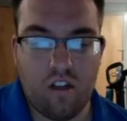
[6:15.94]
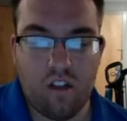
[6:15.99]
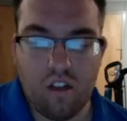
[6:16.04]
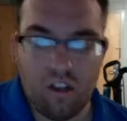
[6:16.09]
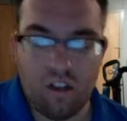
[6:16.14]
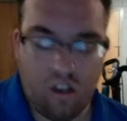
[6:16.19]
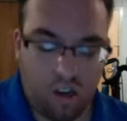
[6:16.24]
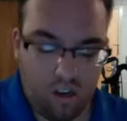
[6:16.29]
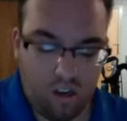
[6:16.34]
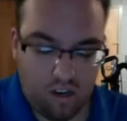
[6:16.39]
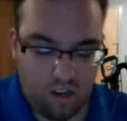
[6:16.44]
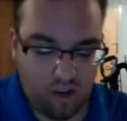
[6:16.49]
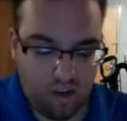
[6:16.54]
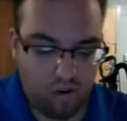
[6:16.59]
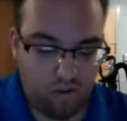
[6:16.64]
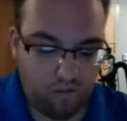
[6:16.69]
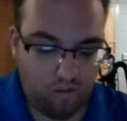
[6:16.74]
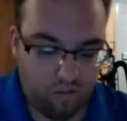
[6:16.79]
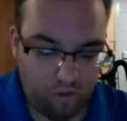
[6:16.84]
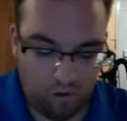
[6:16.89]
cut down a
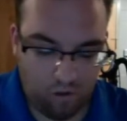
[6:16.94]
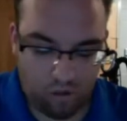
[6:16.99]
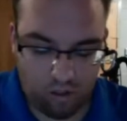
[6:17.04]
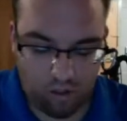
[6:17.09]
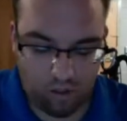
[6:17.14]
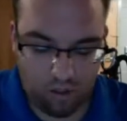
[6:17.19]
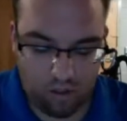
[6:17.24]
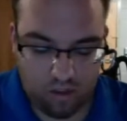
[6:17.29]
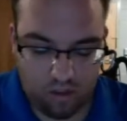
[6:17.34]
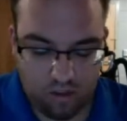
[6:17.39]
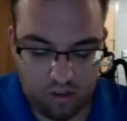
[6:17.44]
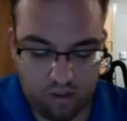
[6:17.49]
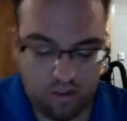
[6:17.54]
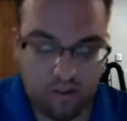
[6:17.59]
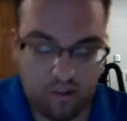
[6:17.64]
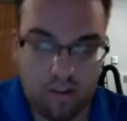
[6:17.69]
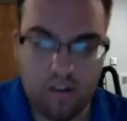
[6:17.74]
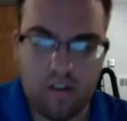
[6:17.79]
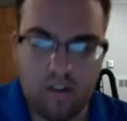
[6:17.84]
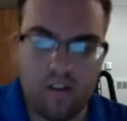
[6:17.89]
few things
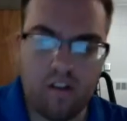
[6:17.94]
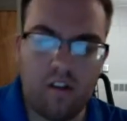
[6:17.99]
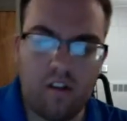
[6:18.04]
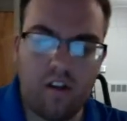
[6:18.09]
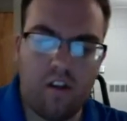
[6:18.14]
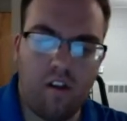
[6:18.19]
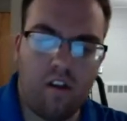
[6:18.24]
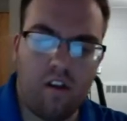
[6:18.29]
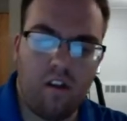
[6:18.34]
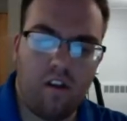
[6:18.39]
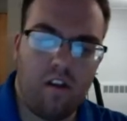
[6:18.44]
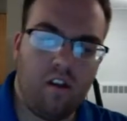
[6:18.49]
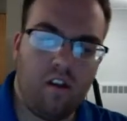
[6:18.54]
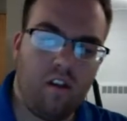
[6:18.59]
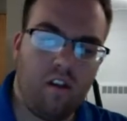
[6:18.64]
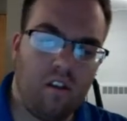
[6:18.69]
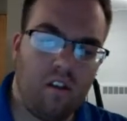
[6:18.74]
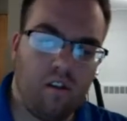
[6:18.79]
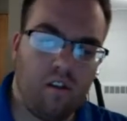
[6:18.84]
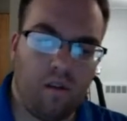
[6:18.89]

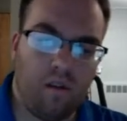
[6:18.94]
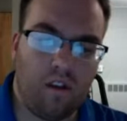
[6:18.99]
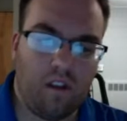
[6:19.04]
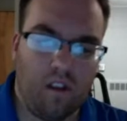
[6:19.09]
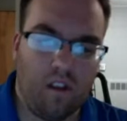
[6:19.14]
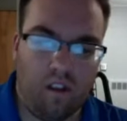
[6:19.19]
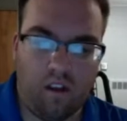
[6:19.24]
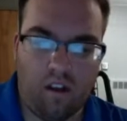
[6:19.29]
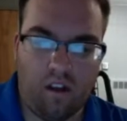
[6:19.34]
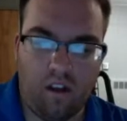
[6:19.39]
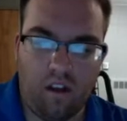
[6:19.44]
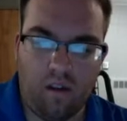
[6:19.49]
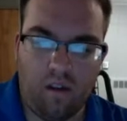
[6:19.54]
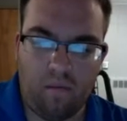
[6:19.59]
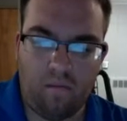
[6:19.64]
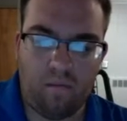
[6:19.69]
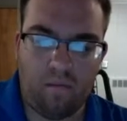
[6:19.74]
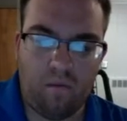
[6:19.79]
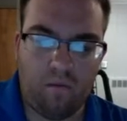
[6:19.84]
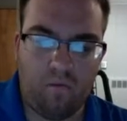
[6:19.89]
to make it
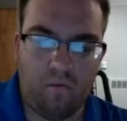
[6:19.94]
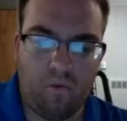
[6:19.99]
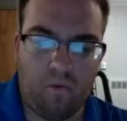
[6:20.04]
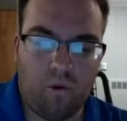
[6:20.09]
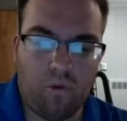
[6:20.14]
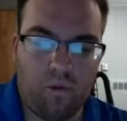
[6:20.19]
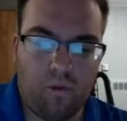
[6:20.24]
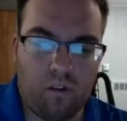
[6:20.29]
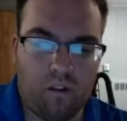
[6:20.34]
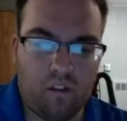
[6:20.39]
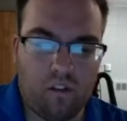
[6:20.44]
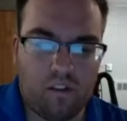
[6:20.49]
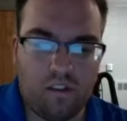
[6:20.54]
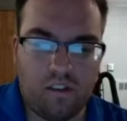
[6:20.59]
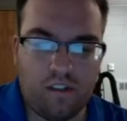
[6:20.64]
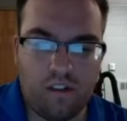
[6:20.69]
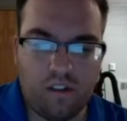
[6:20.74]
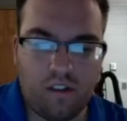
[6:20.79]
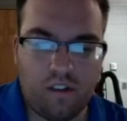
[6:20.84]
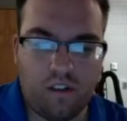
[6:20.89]
more
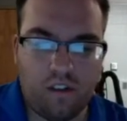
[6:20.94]
realistic.